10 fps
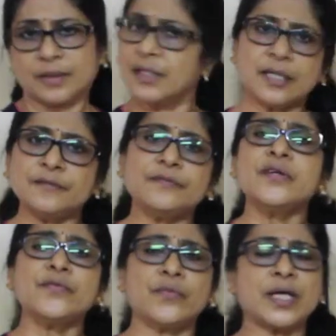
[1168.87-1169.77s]
There are
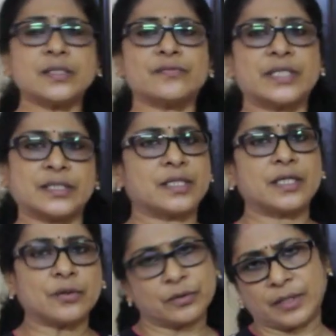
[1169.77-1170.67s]
different ways for
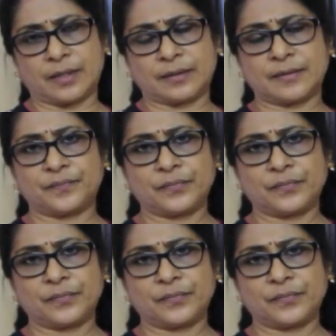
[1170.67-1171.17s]
attaining good health.